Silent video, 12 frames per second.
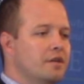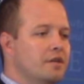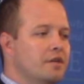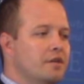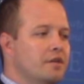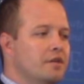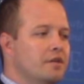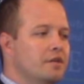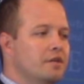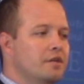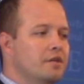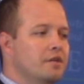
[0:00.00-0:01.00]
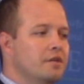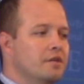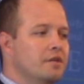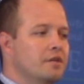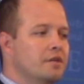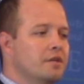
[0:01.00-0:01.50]

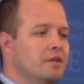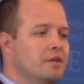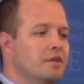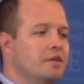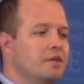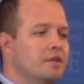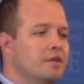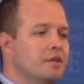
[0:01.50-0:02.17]
[no speech]